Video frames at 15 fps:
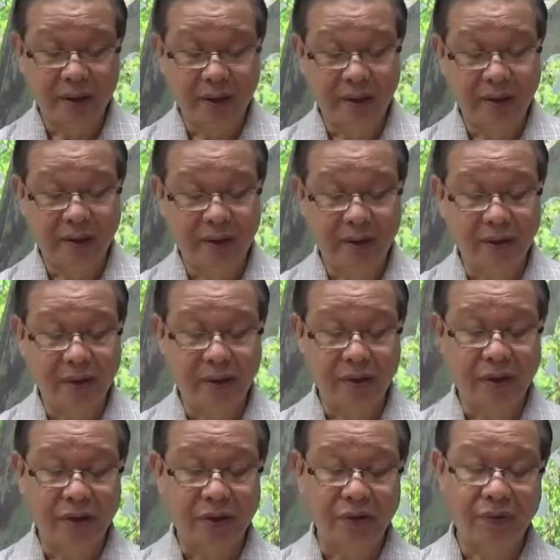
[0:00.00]
So in
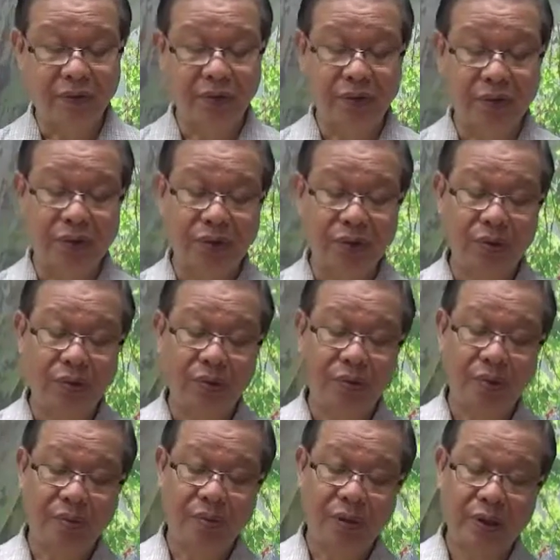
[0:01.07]
section 52,
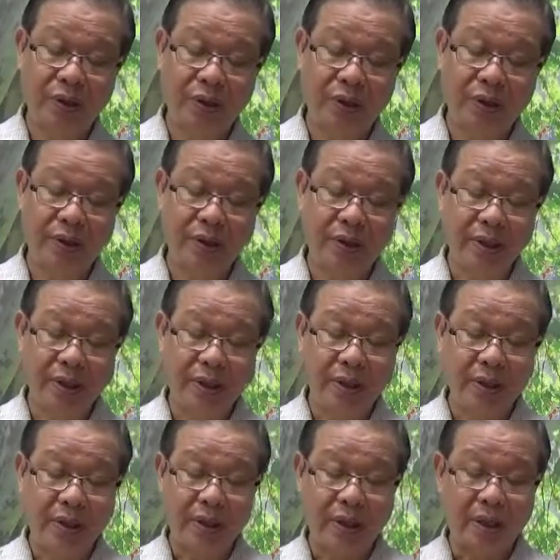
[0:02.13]
the Buddha says,
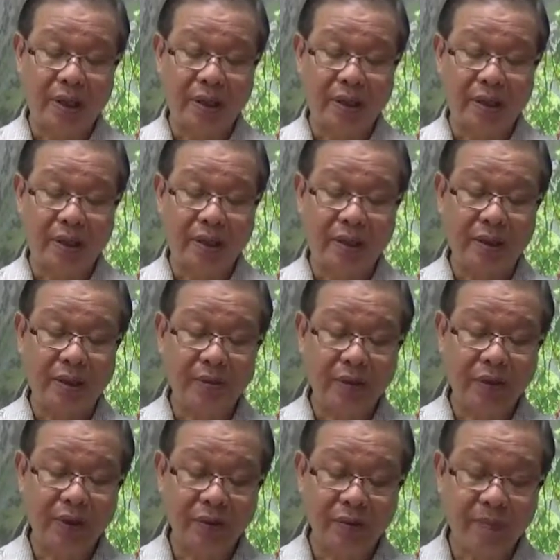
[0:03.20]
this
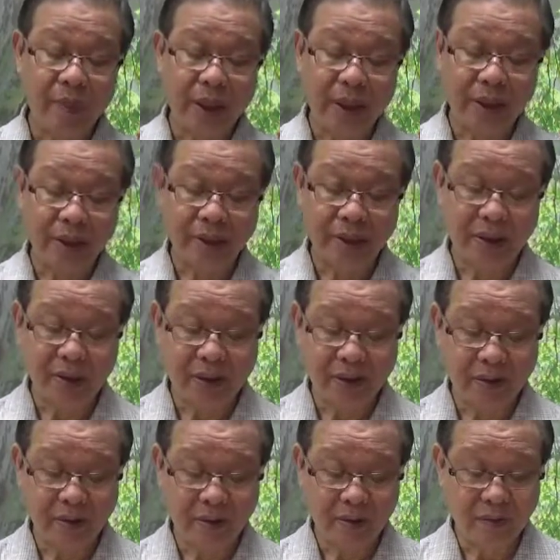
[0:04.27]
body of mine is
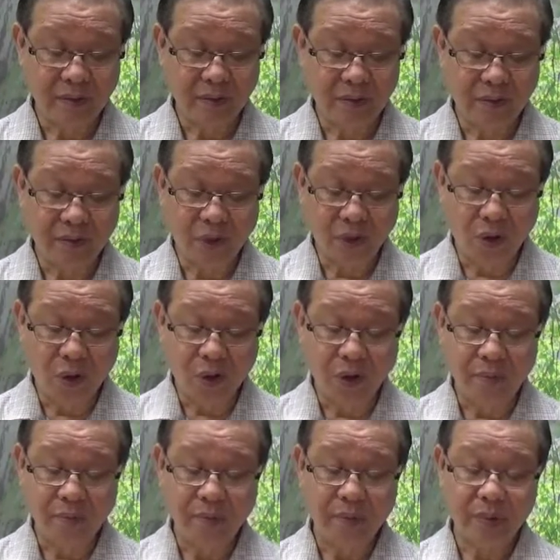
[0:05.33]

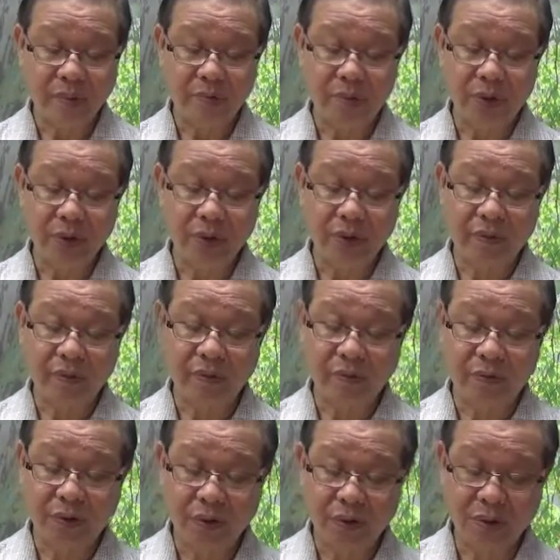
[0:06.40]
form composed of the
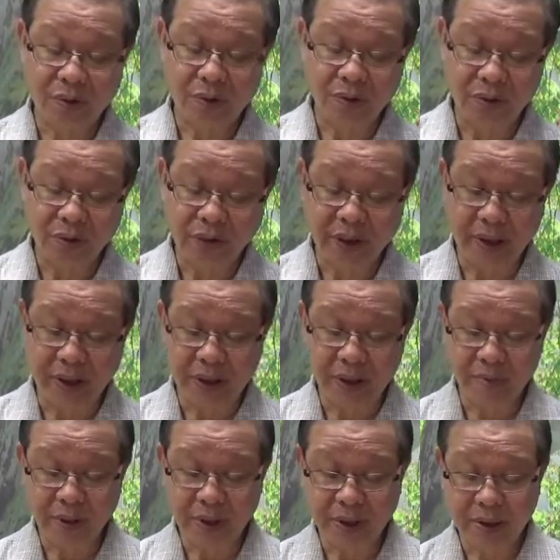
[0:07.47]
four great
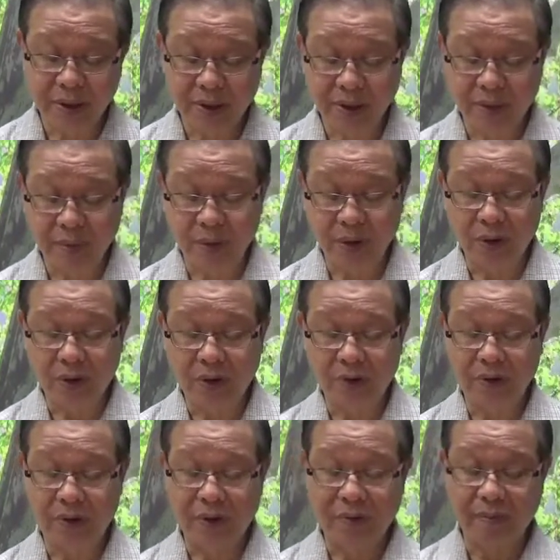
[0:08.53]
elements, born
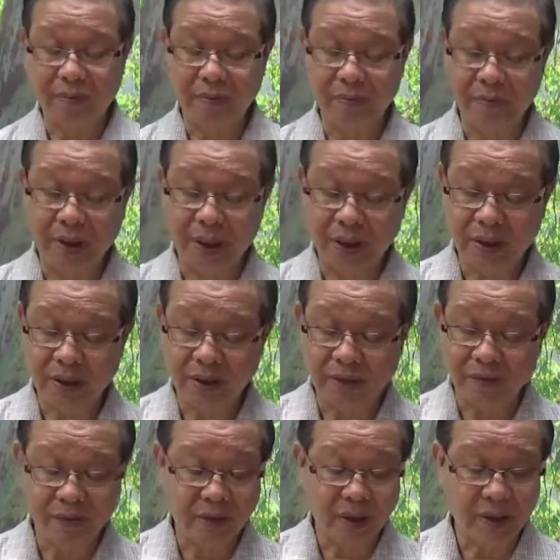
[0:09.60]
from mother and
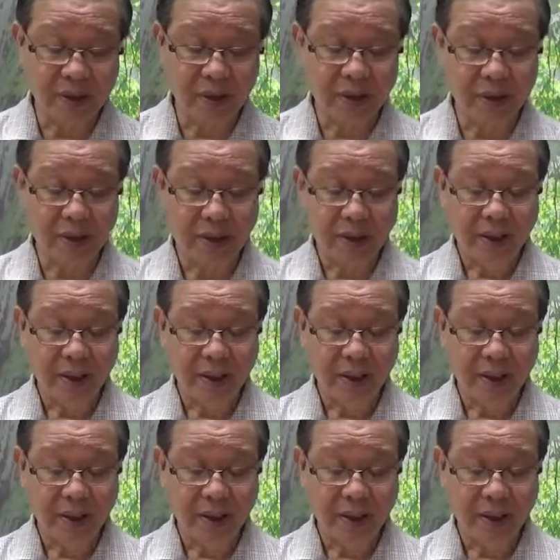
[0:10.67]
father,